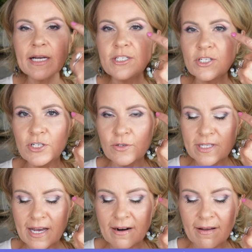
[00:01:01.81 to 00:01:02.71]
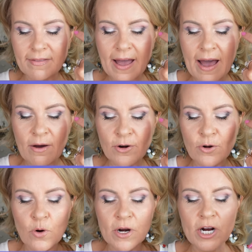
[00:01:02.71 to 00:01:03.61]
I just used that on the outer
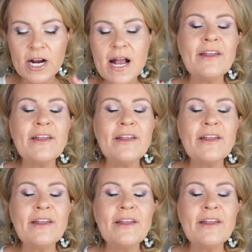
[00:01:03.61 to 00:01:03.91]
corner.